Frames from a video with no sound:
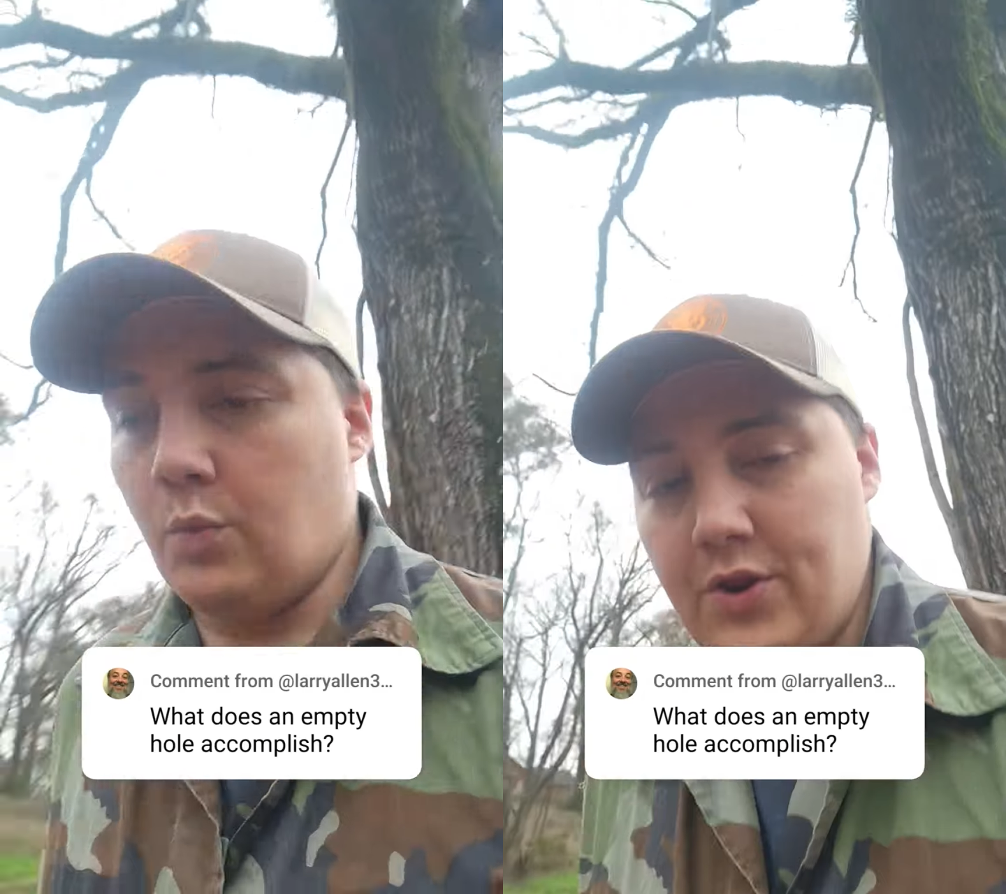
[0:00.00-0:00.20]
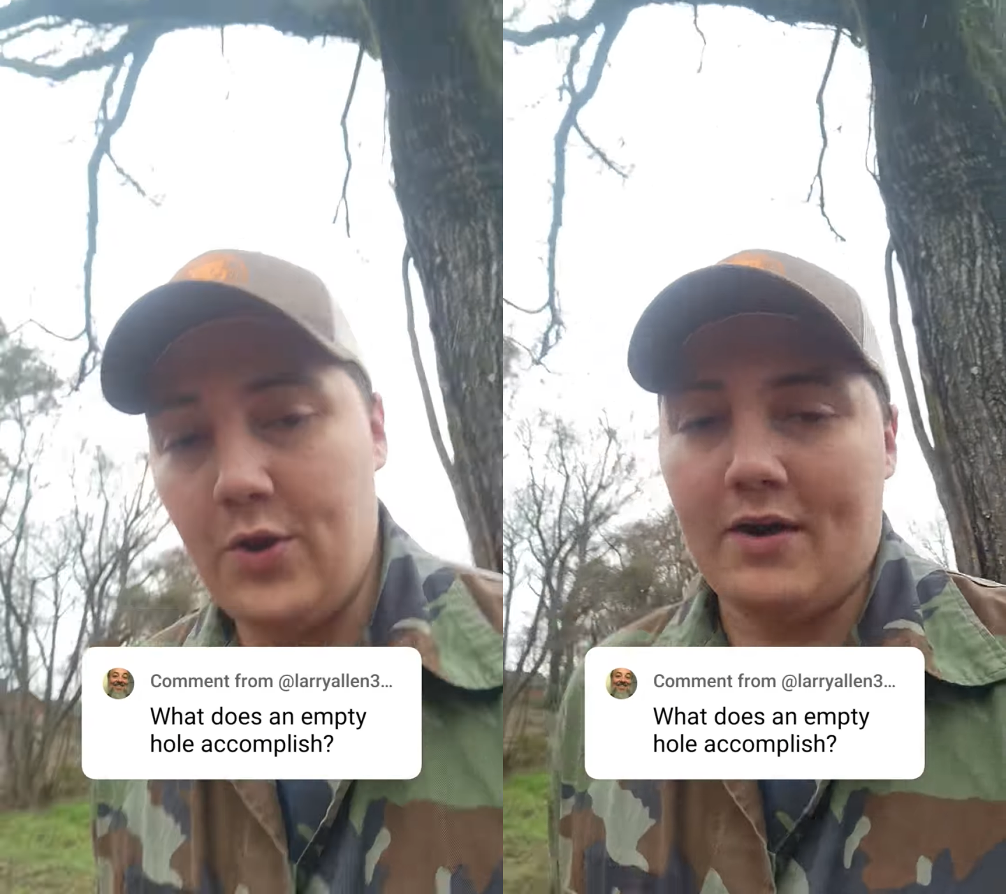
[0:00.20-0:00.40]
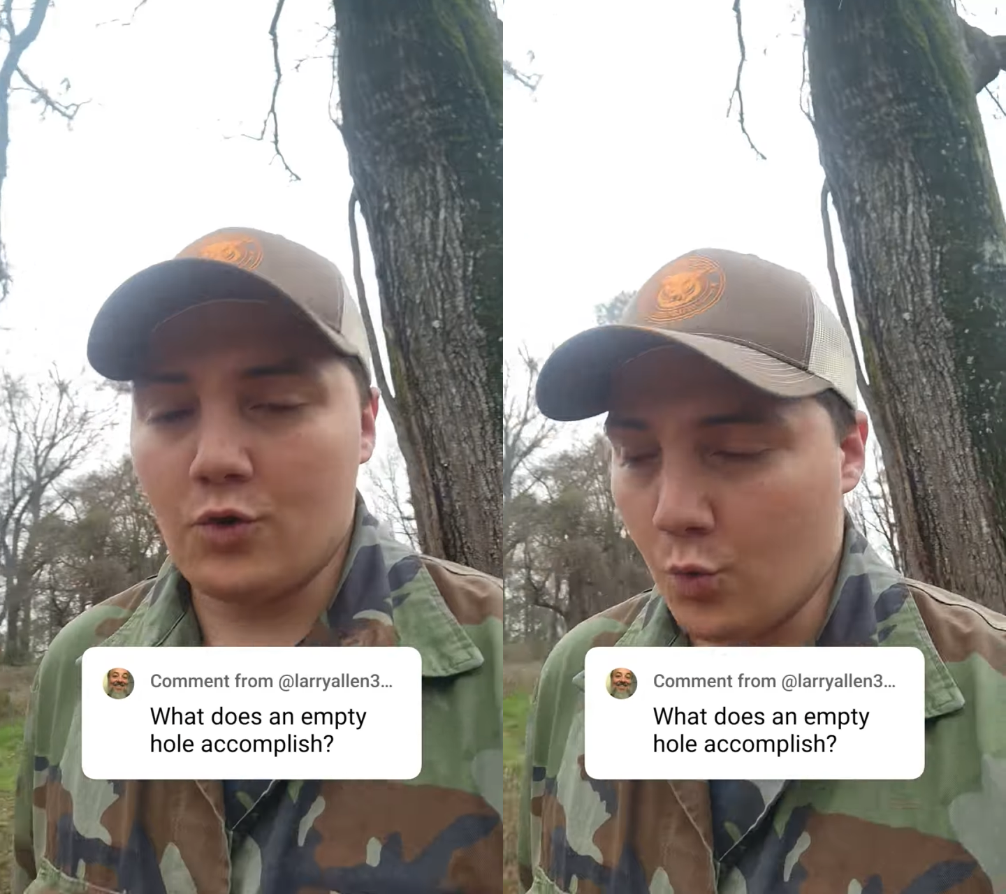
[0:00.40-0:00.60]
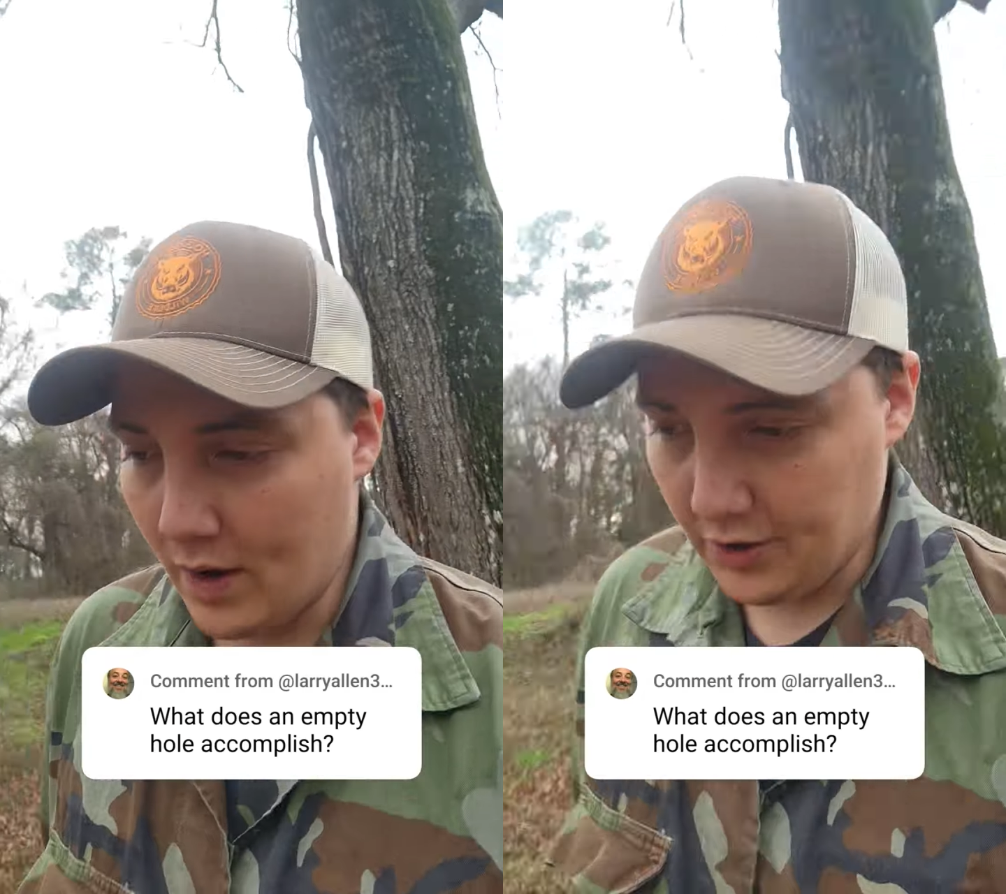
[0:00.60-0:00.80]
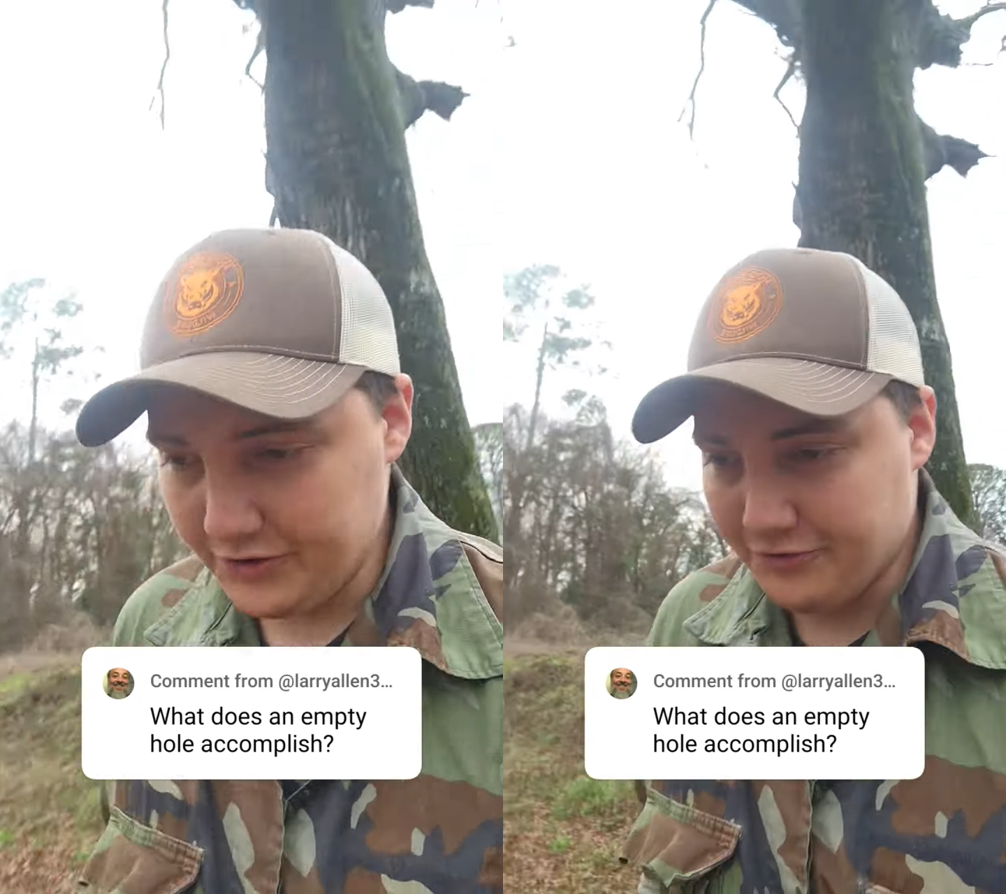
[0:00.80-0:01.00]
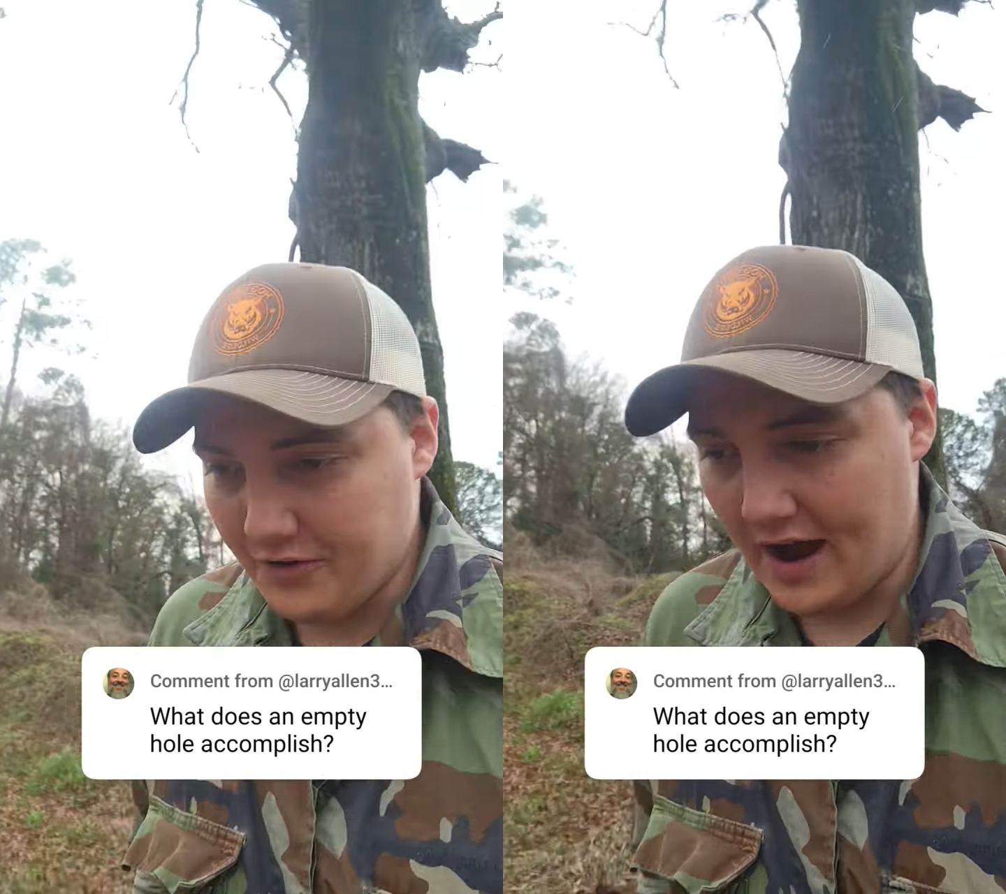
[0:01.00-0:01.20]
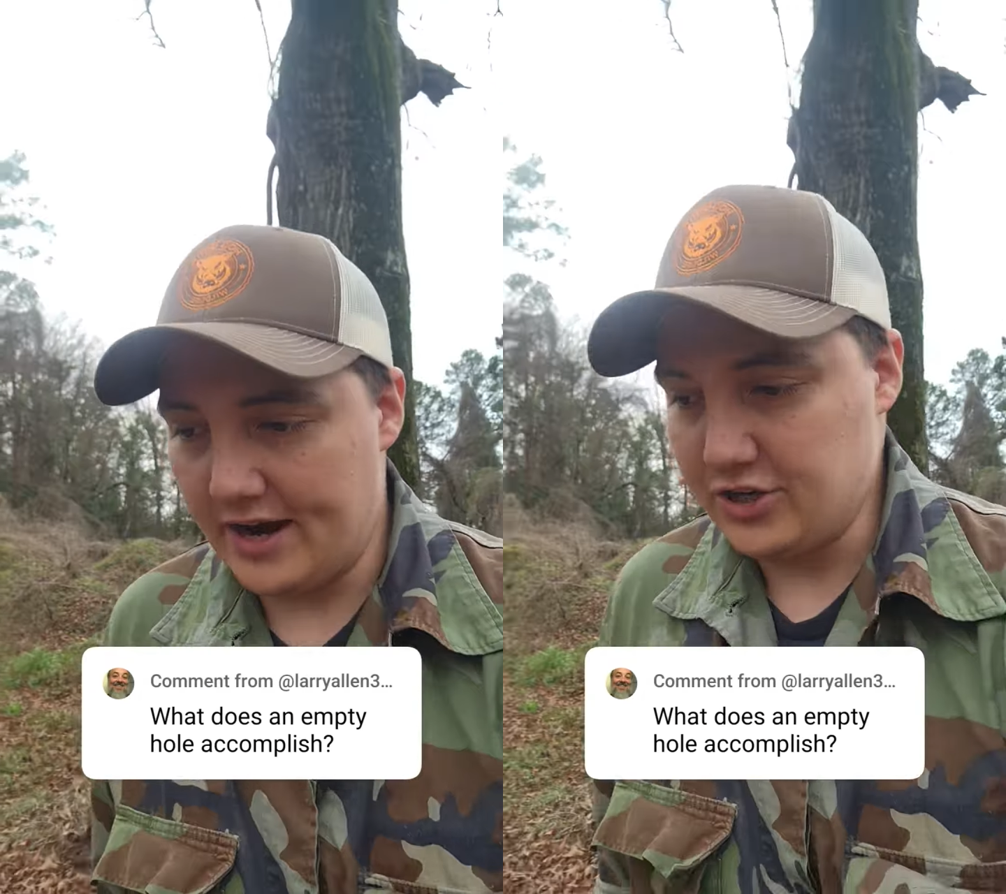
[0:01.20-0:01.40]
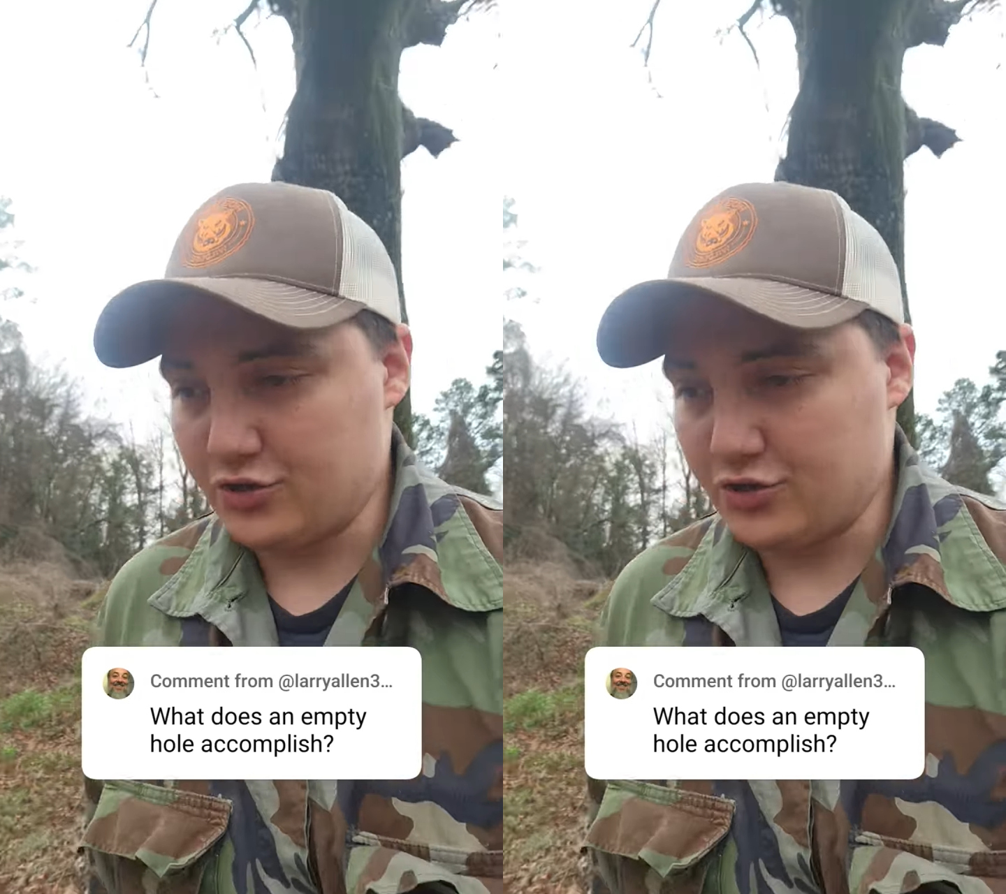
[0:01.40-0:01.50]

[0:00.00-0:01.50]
when you have a well-defined